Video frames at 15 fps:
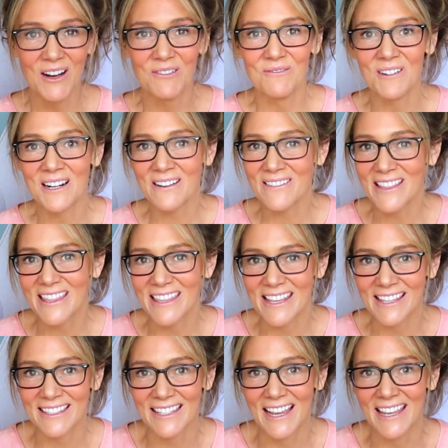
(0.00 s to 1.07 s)
One of the
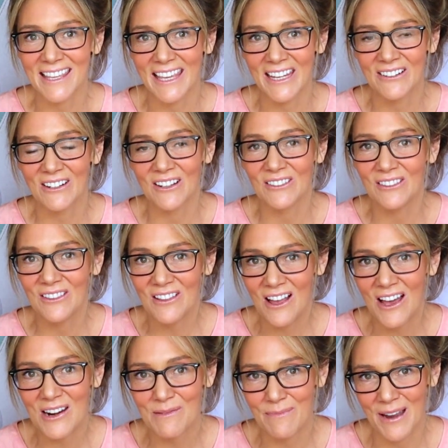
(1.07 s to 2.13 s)
things I care a
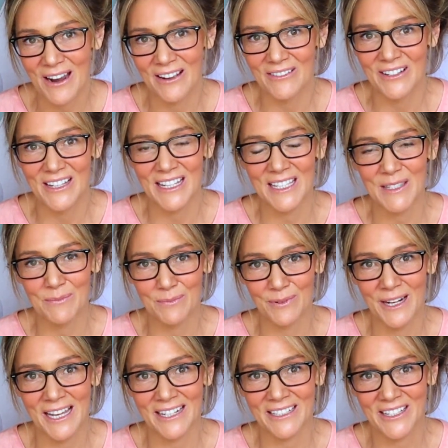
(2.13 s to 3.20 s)
lot about is
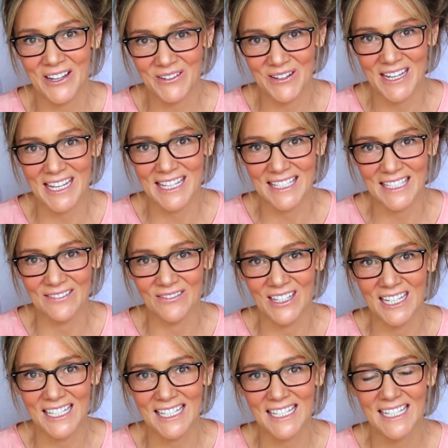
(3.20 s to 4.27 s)
brand
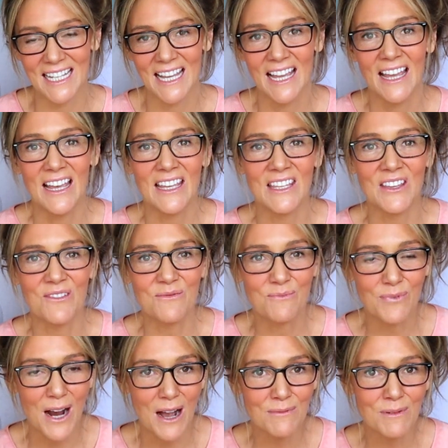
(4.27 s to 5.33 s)
cohesiveness. You've
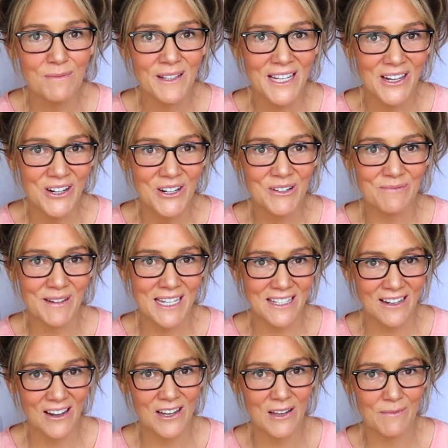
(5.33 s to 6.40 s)
probably heard me
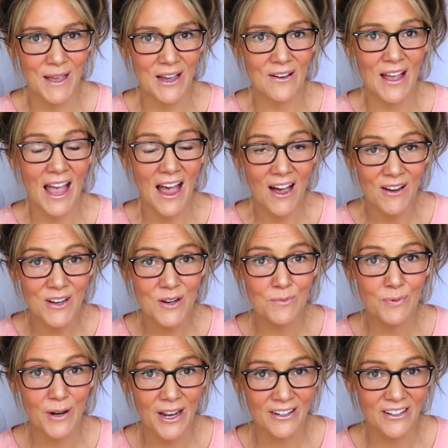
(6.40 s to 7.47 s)
talk about how your
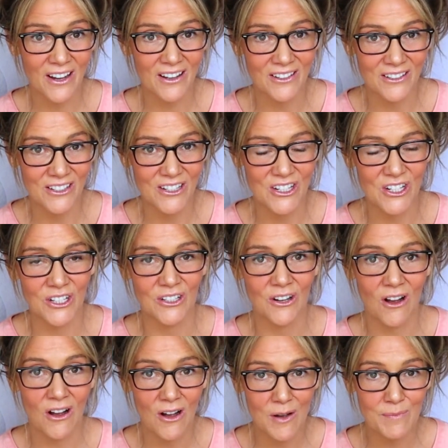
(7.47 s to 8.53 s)
brand colors should
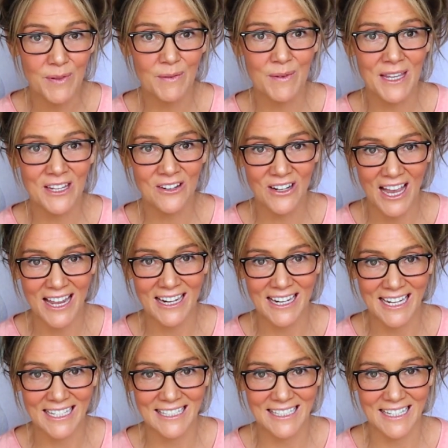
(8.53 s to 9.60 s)
complement your
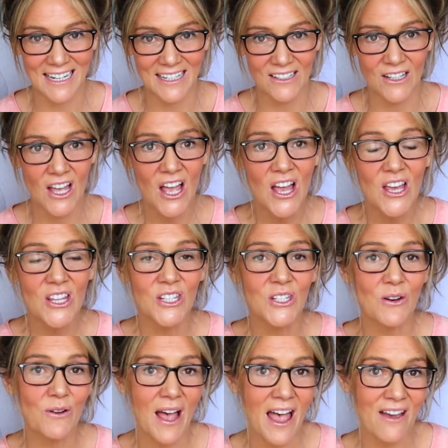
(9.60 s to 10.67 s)
editing style
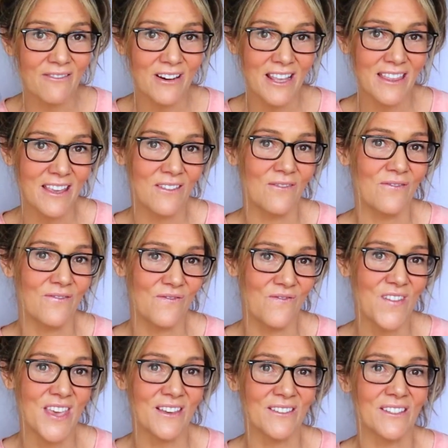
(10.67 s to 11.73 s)
so everything
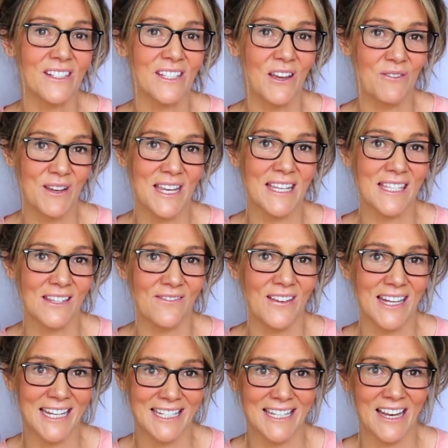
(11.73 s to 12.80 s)
feels cohesive
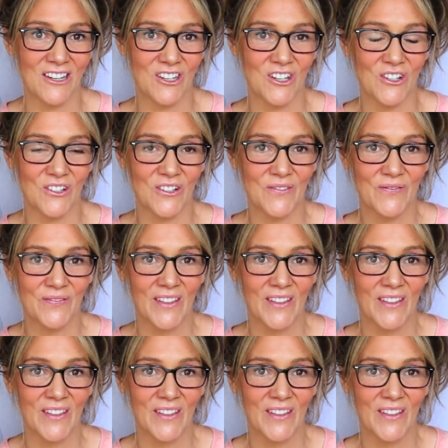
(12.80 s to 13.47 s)
and intentional.